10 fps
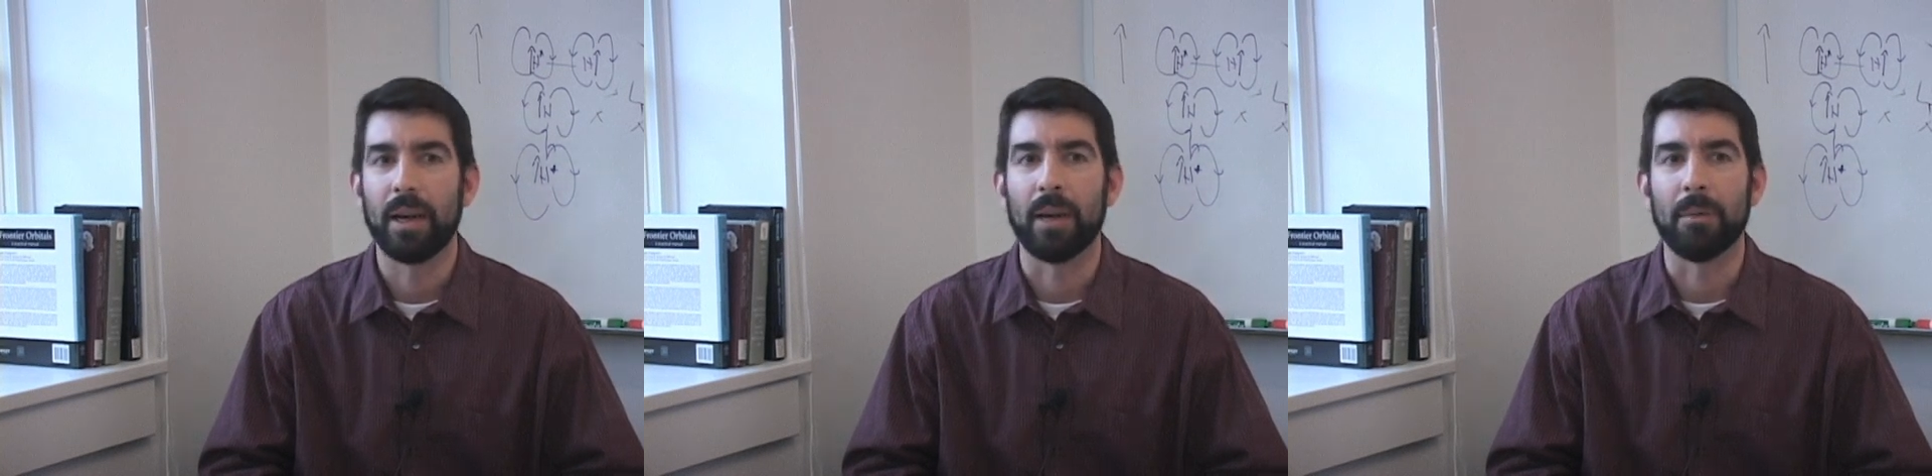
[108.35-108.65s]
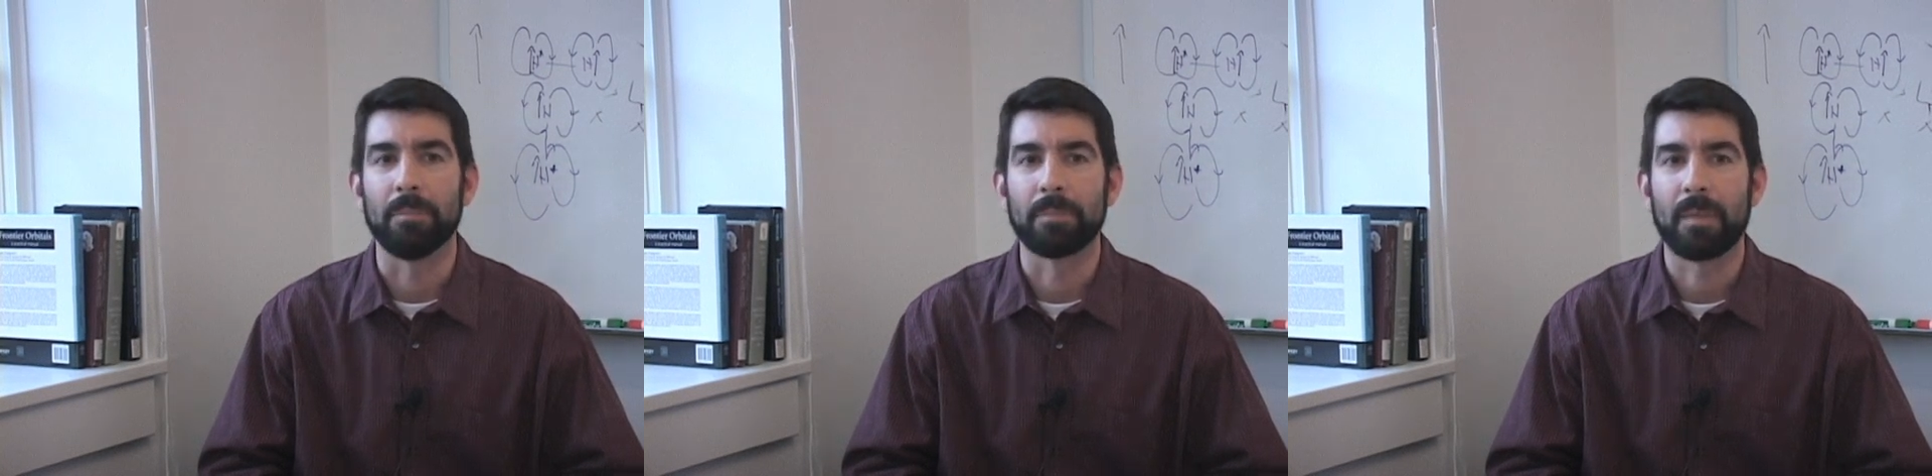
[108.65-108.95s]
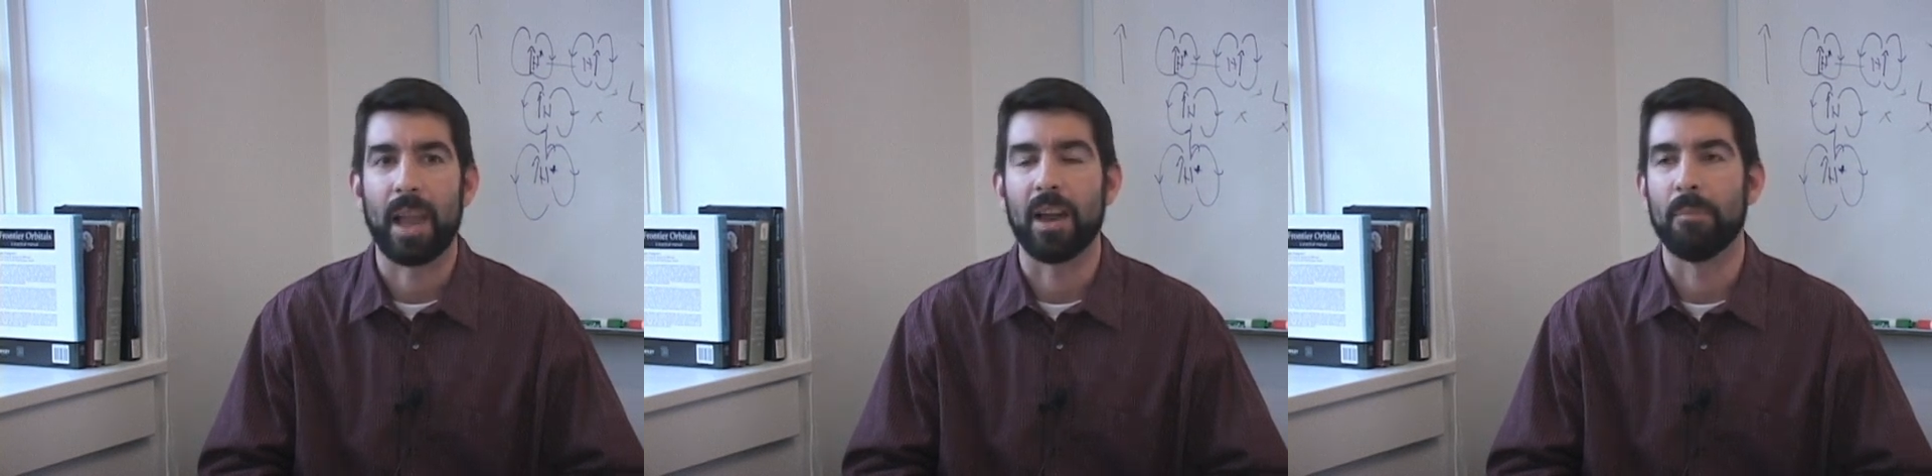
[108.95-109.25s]
Um,
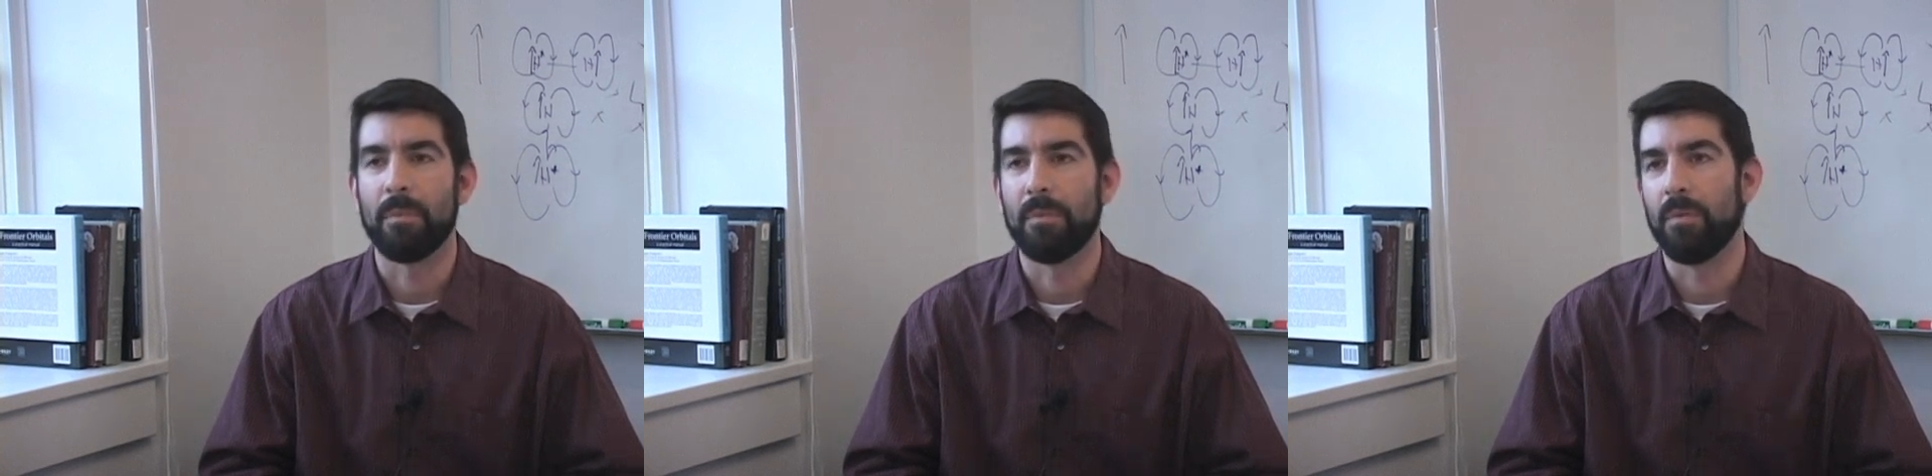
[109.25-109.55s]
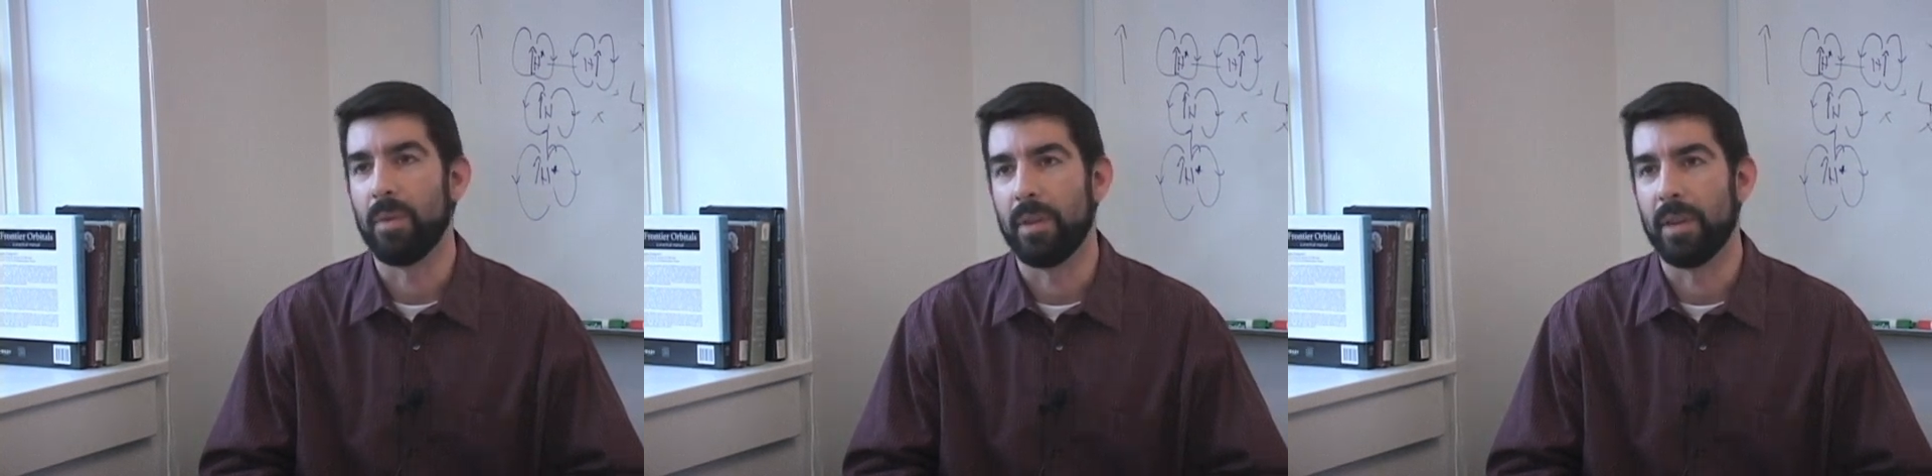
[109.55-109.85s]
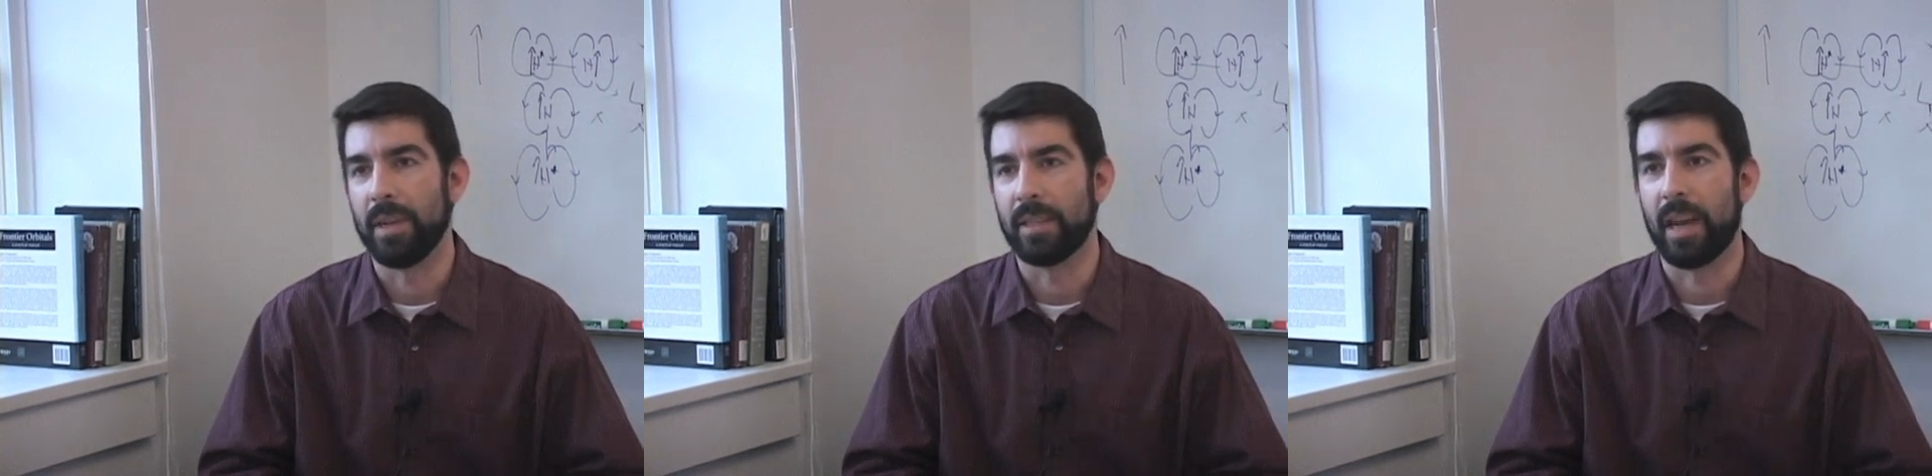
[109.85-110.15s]
and
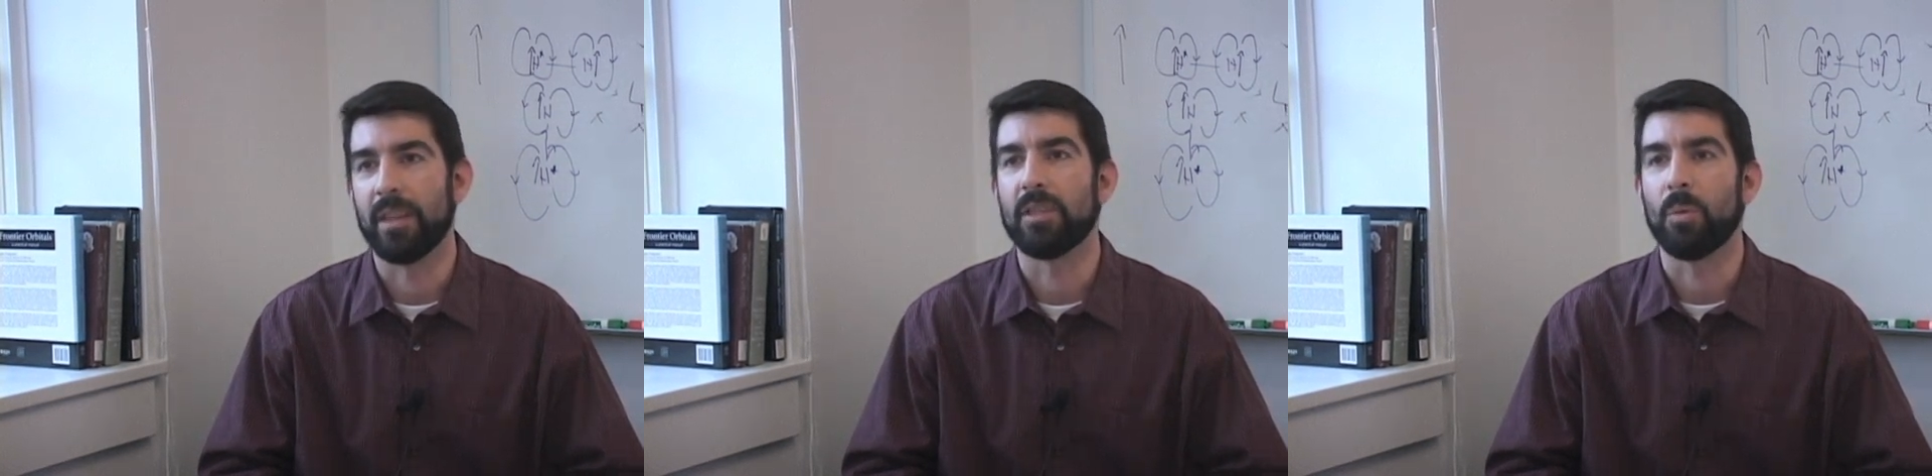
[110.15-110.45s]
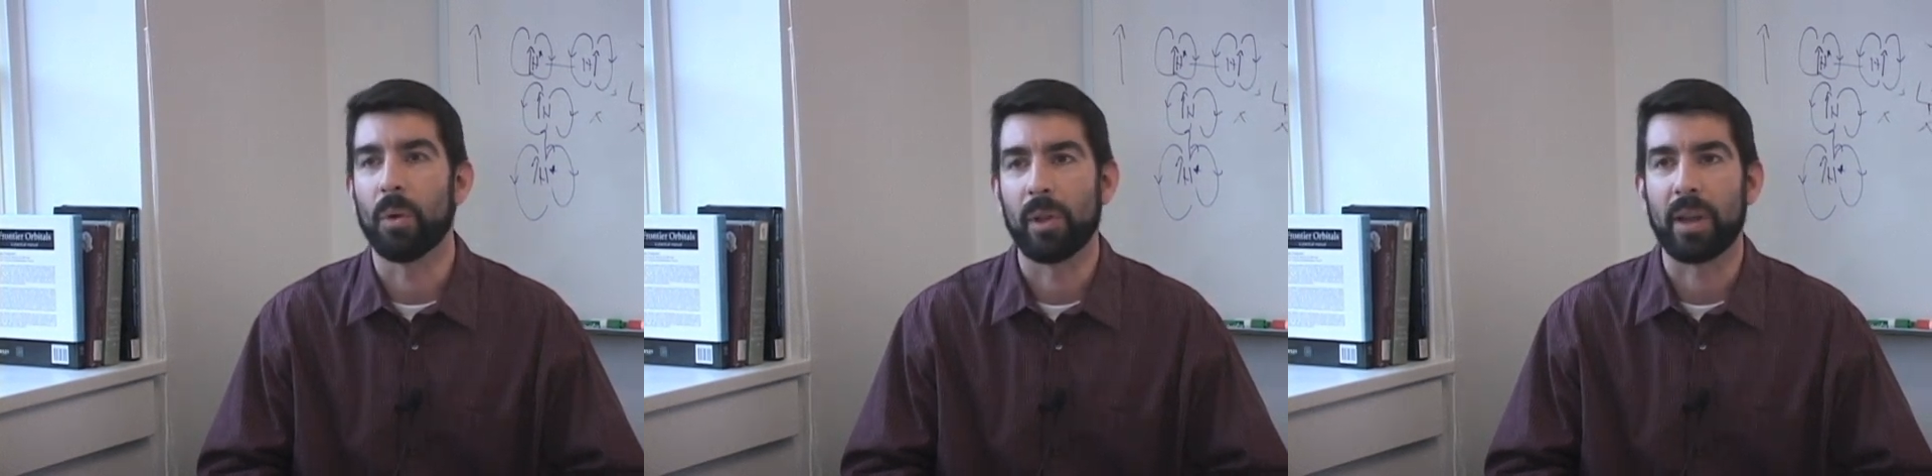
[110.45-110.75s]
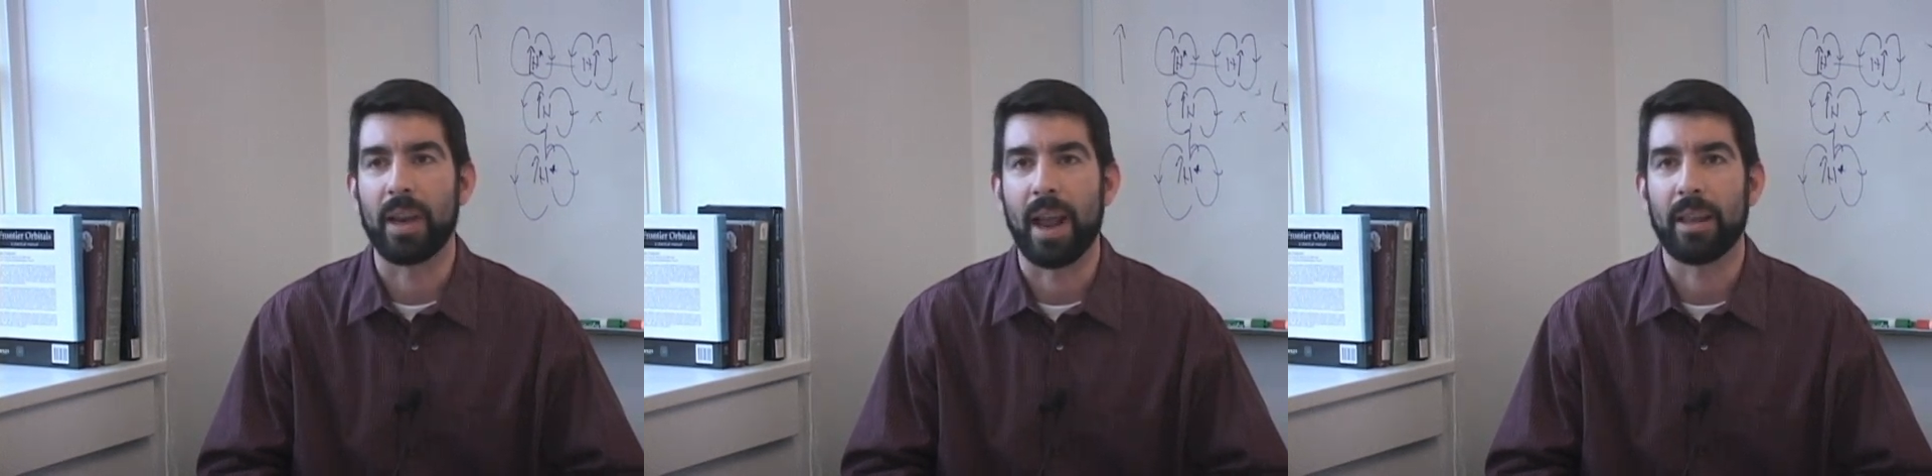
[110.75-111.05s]
the designs that we're
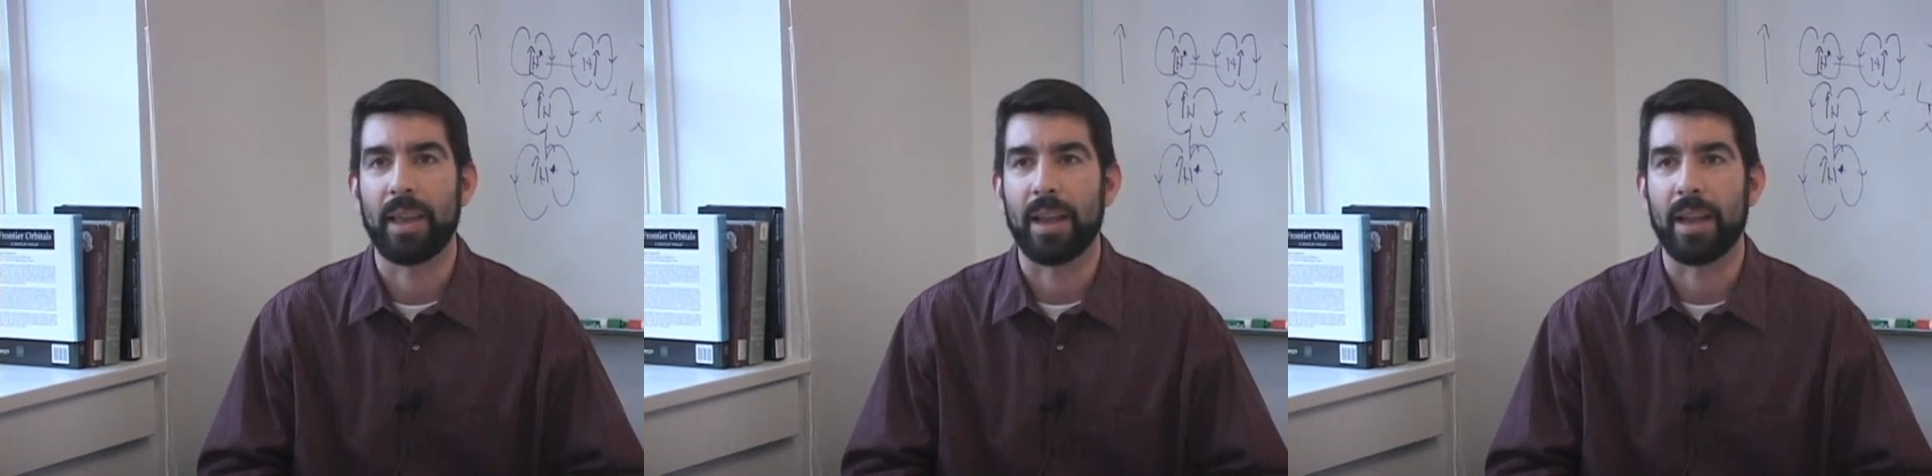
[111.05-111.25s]
looking at,